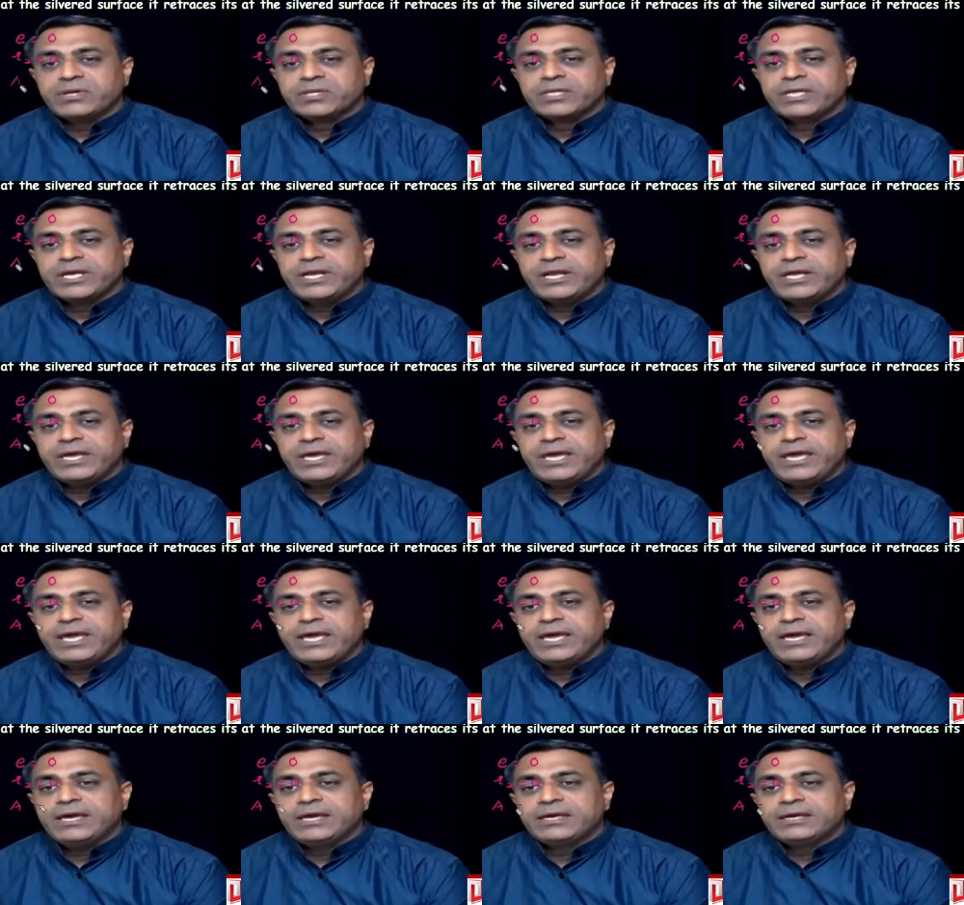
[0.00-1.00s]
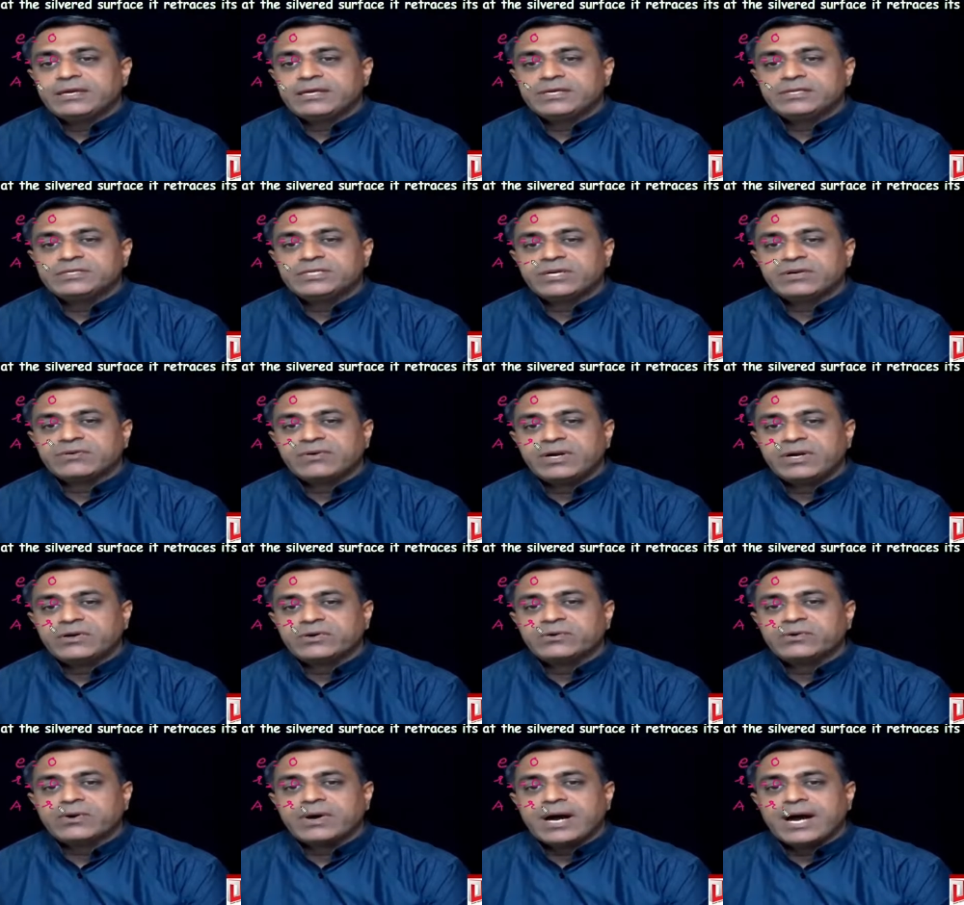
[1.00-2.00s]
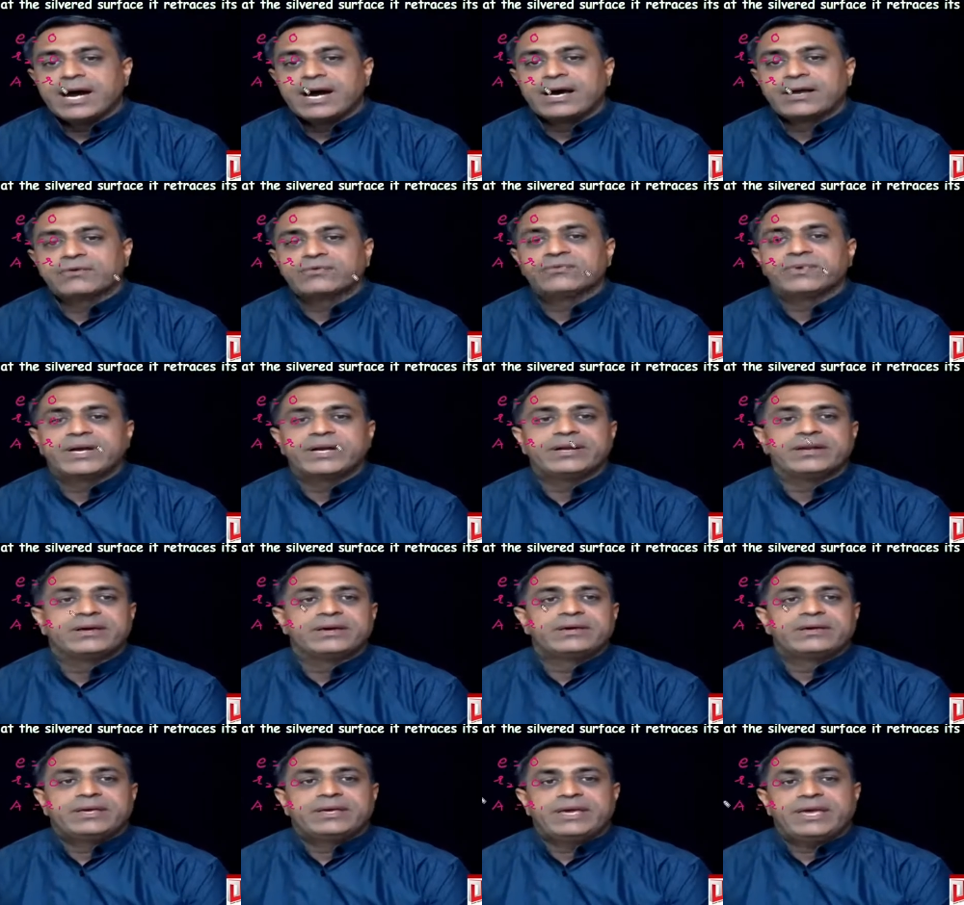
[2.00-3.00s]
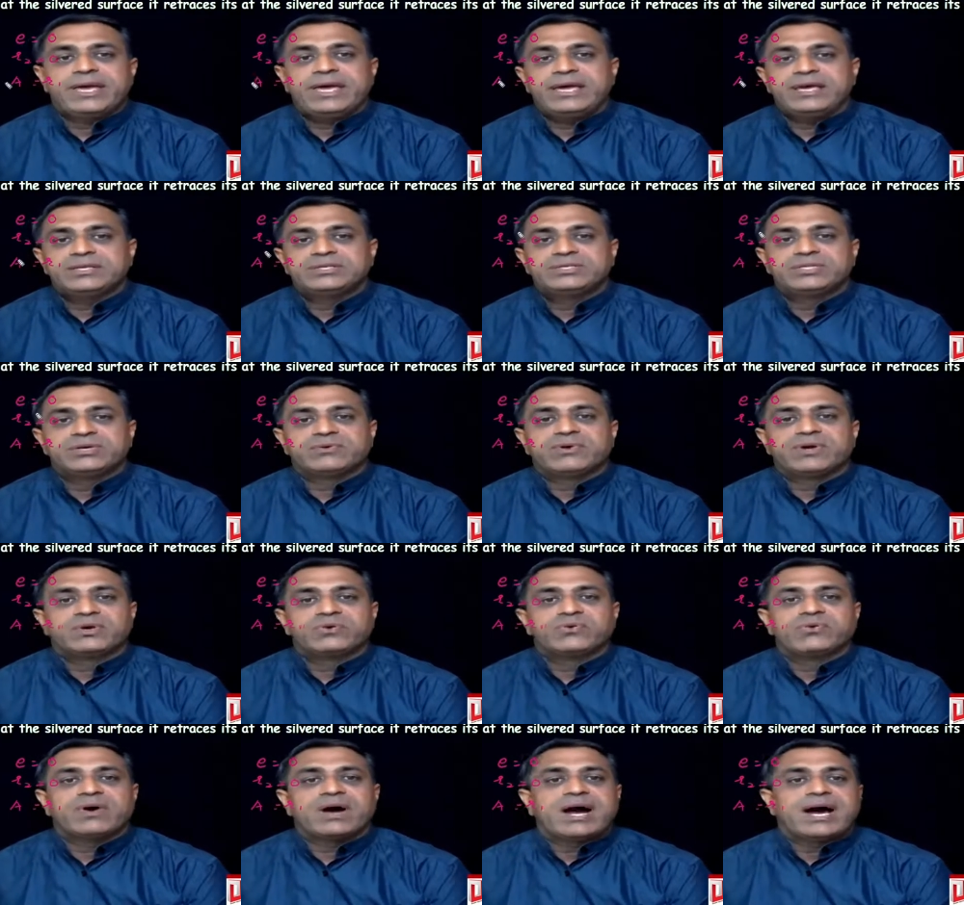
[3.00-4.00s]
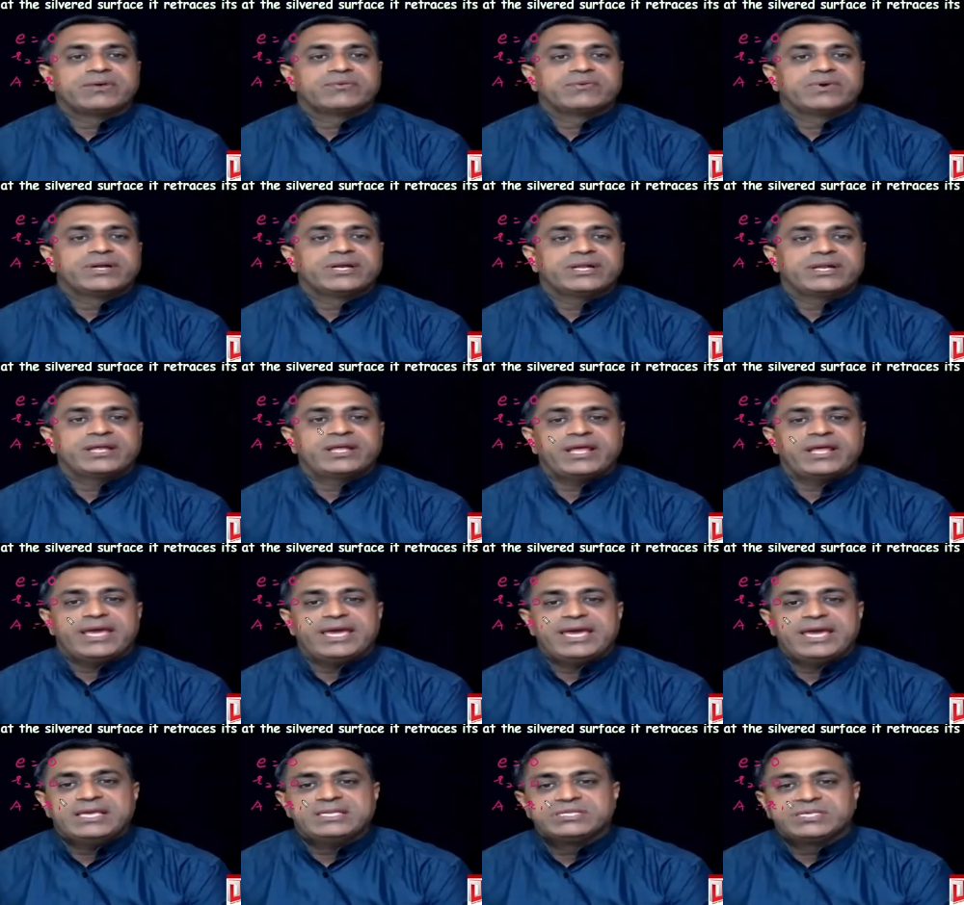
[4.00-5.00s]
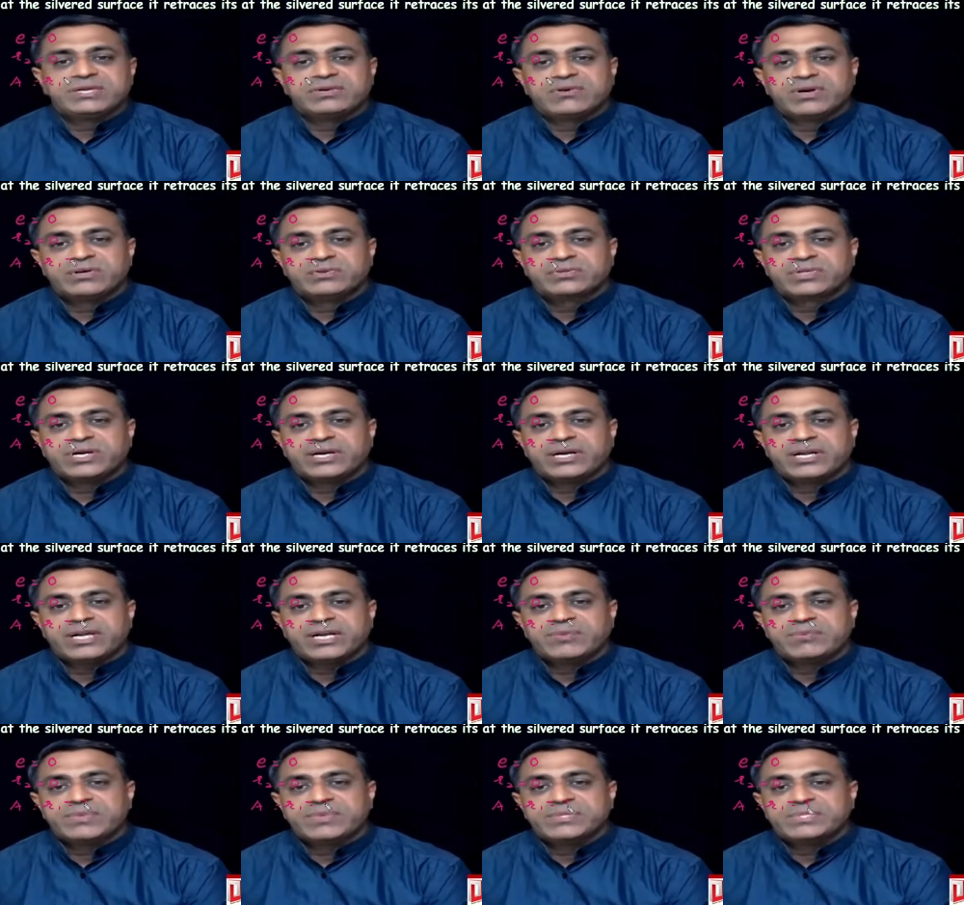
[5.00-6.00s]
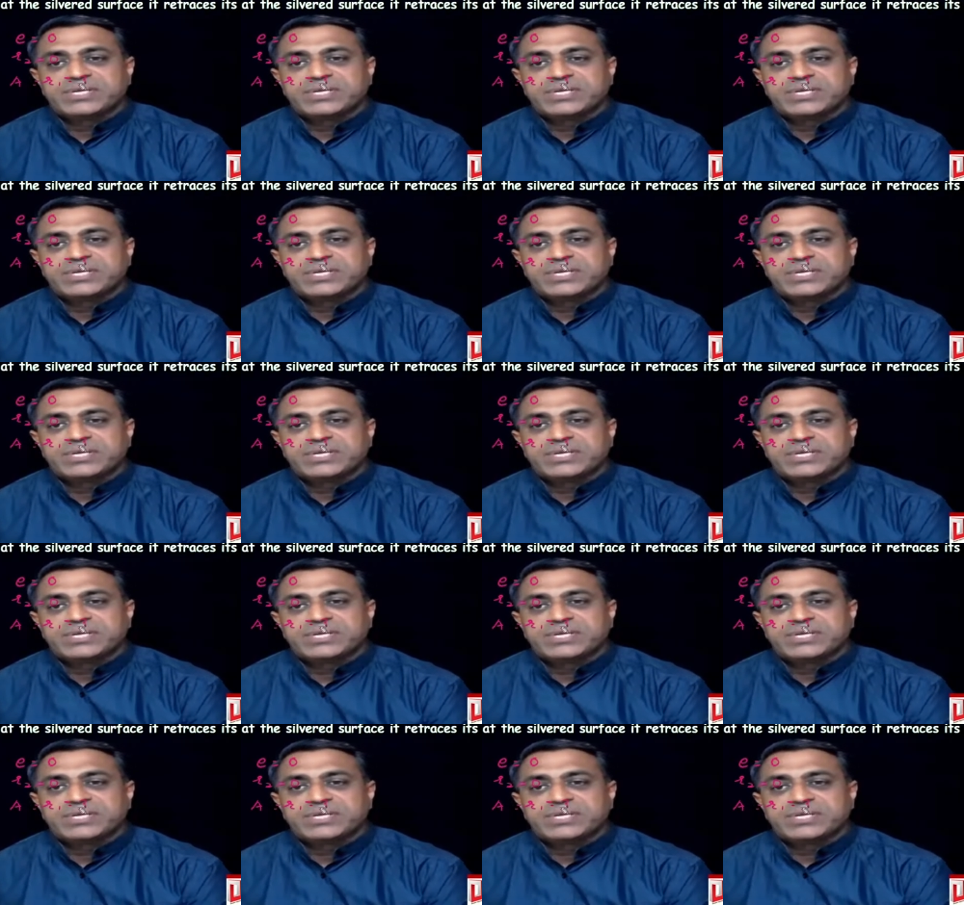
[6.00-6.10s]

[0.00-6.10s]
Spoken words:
then A is equal to R1. A is equal to R1 and A is equal to 30. It means